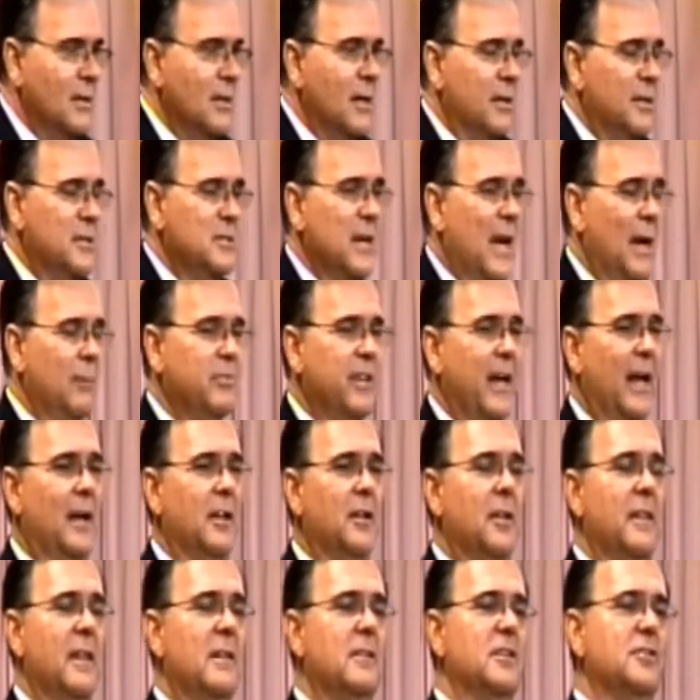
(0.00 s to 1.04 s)
you see, I'm telling
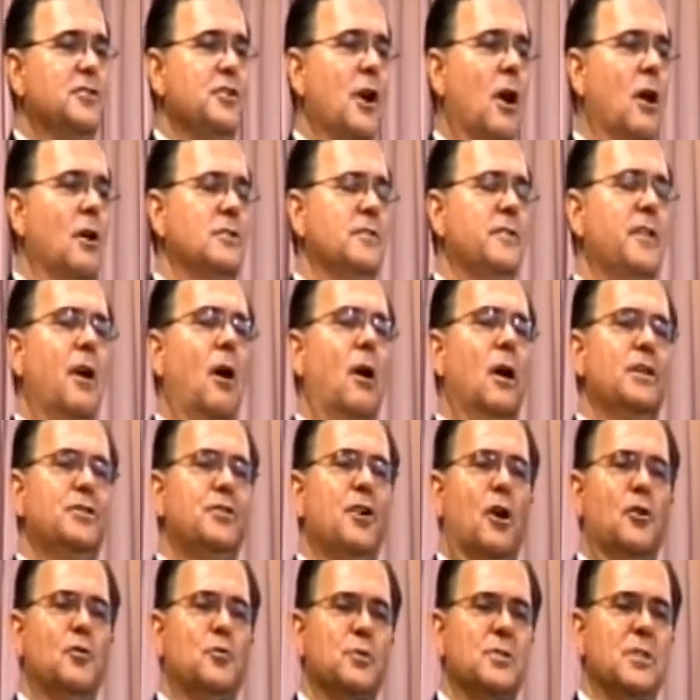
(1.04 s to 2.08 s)
you that the church, the early
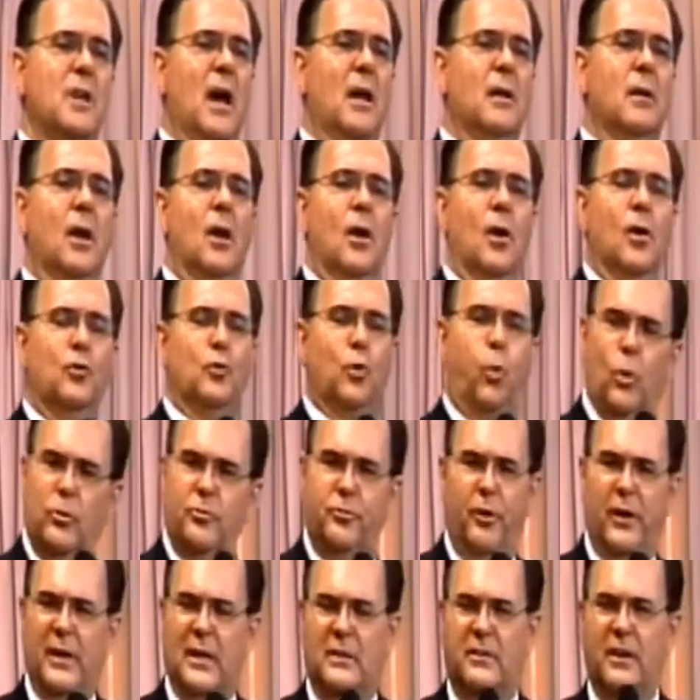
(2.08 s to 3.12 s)
church was not t-
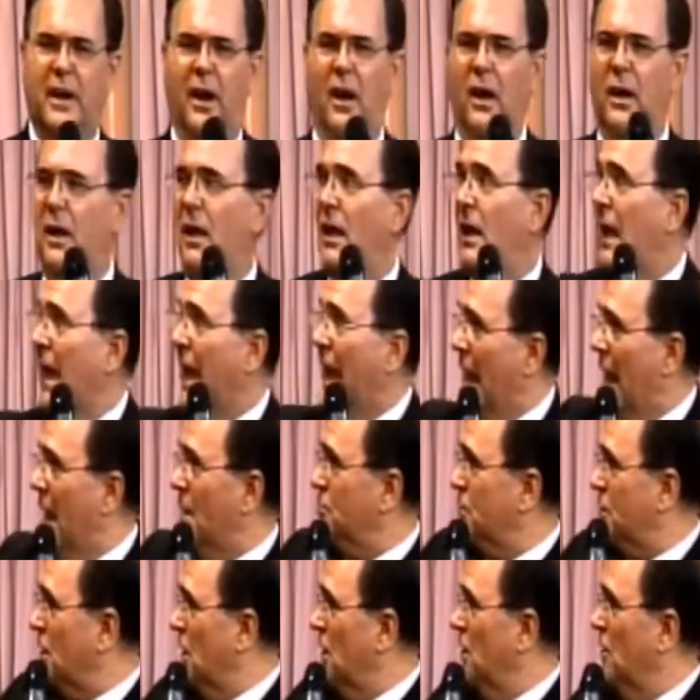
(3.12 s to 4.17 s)
Trinitarian.
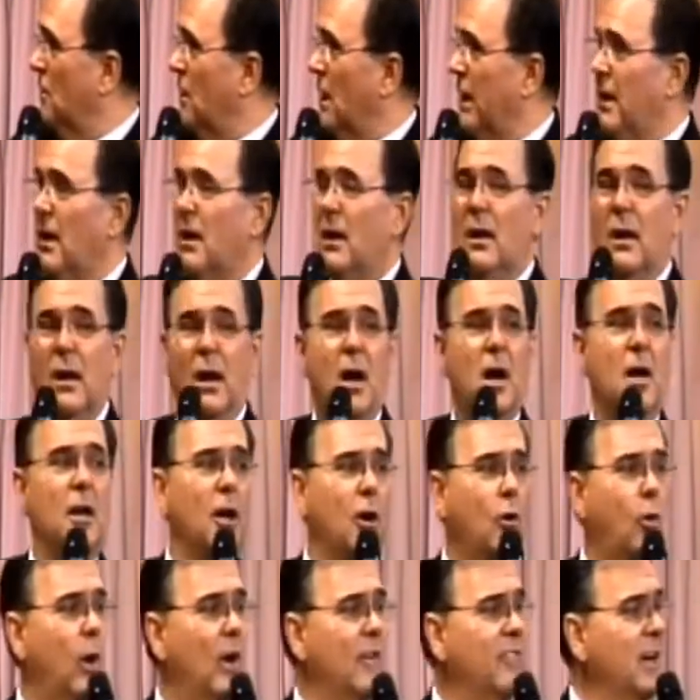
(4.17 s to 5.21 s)
Absolutely,
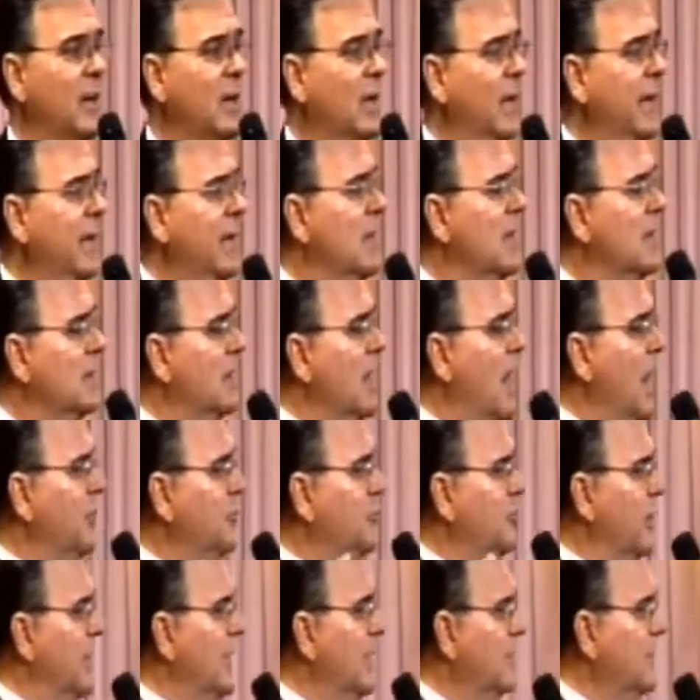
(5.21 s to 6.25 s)
unequivocally, not
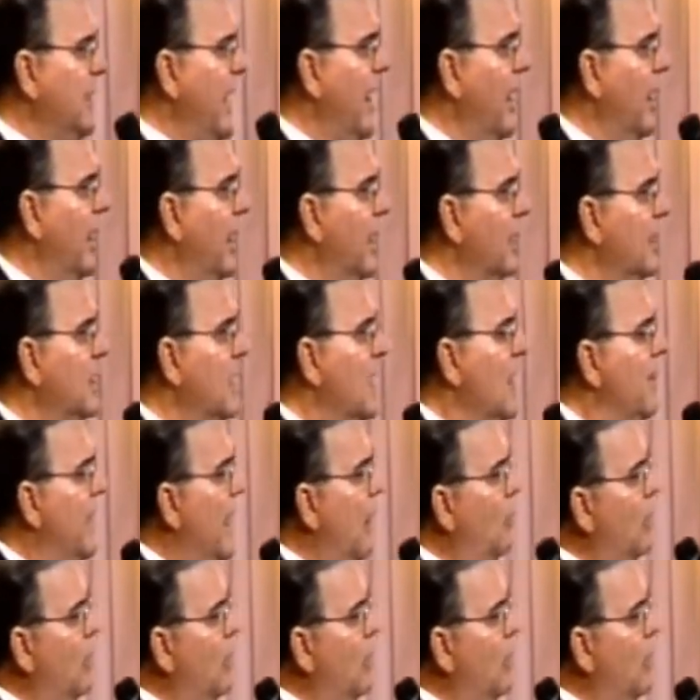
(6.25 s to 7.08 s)
Trinitarian. There